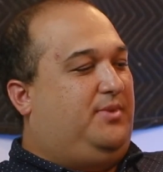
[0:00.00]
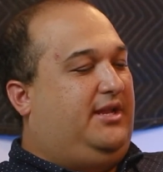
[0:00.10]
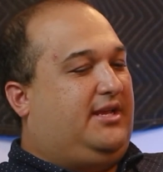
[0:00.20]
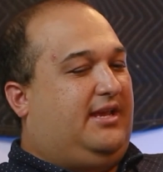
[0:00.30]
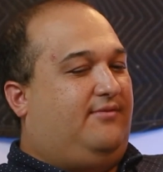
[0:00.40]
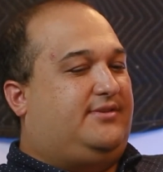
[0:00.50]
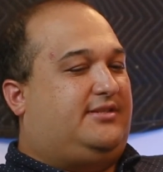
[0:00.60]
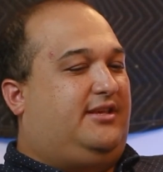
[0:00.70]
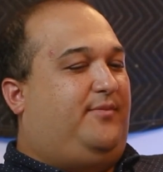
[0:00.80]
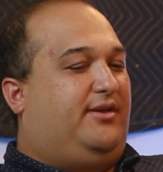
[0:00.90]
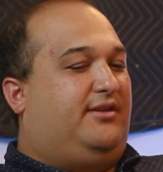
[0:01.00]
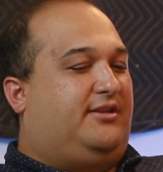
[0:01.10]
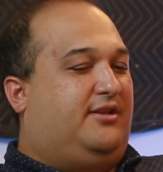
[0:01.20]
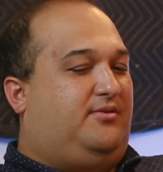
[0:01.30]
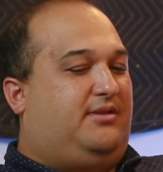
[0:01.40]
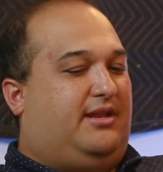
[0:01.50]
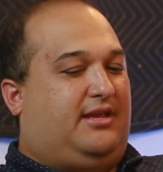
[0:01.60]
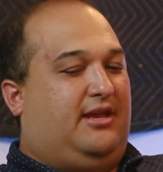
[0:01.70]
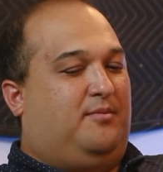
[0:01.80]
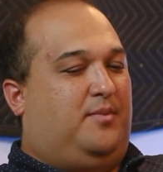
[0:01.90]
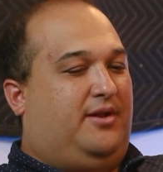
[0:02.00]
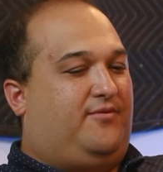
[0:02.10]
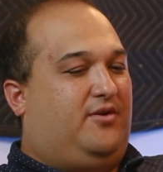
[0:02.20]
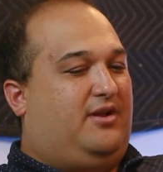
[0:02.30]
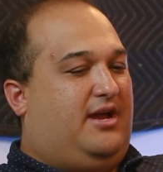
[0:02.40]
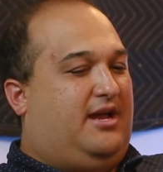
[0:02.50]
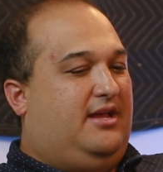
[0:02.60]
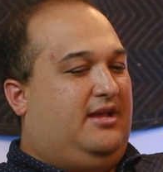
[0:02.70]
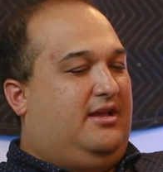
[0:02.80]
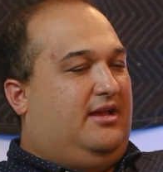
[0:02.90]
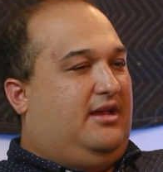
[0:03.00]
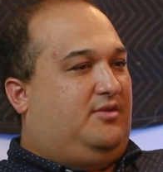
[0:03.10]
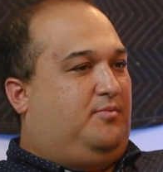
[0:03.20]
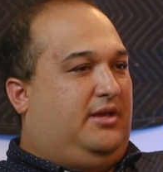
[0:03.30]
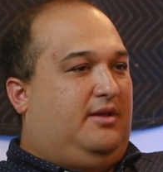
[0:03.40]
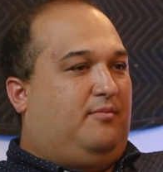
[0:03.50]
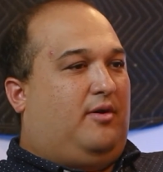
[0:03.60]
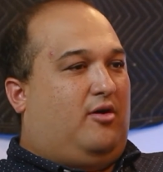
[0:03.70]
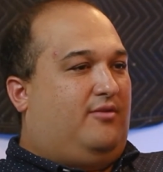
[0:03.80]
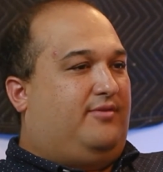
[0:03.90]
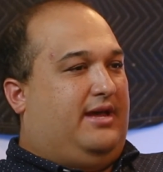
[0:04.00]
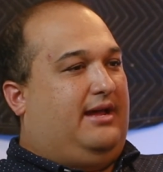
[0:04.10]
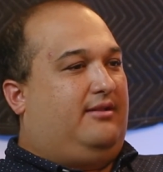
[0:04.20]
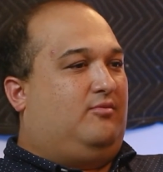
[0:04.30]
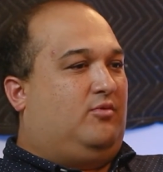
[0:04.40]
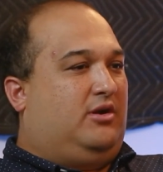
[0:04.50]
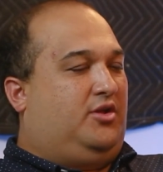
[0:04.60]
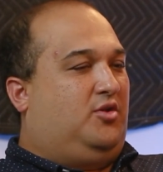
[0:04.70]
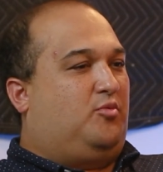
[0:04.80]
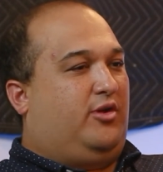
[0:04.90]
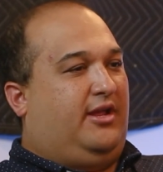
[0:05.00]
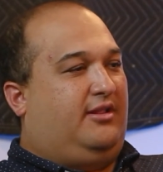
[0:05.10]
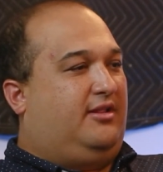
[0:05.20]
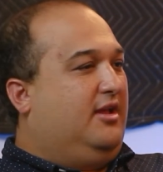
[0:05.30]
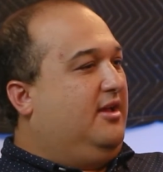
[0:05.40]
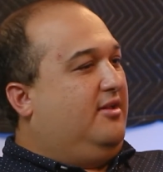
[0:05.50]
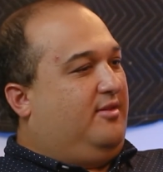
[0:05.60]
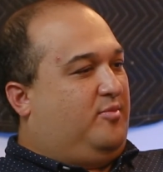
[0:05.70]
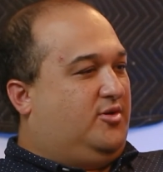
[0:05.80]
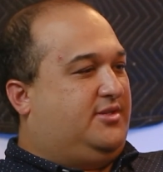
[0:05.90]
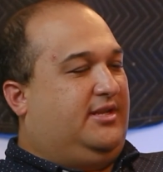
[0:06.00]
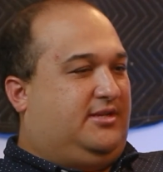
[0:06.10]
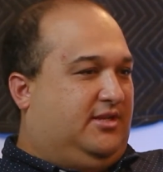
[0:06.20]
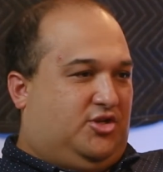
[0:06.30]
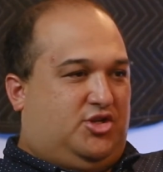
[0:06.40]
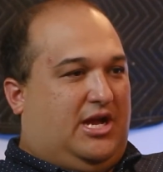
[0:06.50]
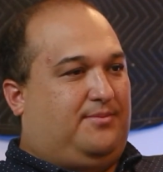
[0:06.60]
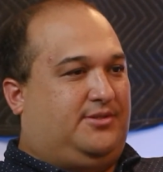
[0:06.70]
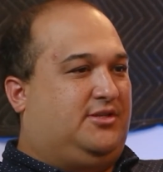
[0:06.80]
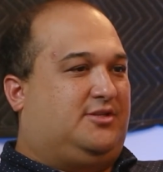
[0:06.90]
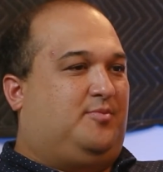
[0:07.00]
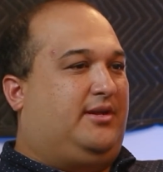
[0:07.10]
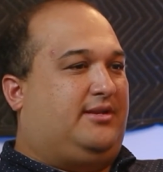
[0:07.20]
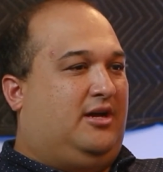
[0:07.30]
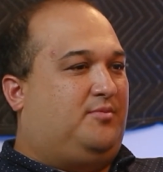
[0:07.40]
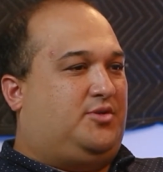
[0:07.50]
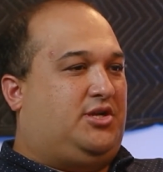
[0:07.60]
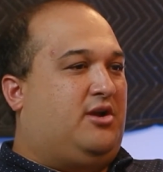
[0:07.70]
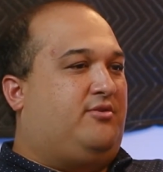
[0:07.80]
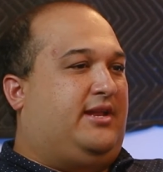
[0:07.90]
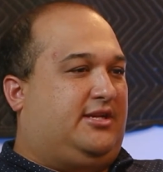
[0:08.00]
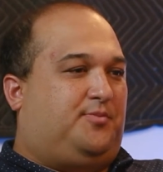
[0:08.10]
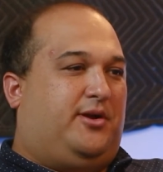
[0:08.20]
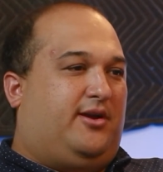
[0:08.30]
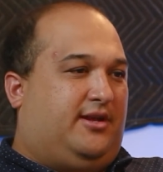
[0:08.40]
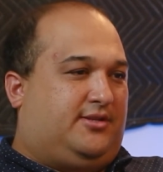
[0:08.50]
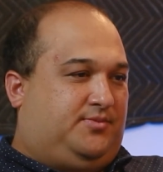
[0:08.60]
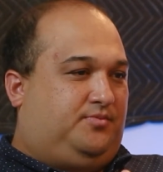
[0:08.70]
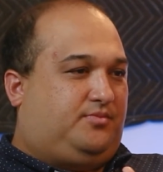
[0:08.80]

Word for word: media gives us the ability to do that again. But if you're not being part of that, where you bring the person into the shop, so to speak, to help share that experience,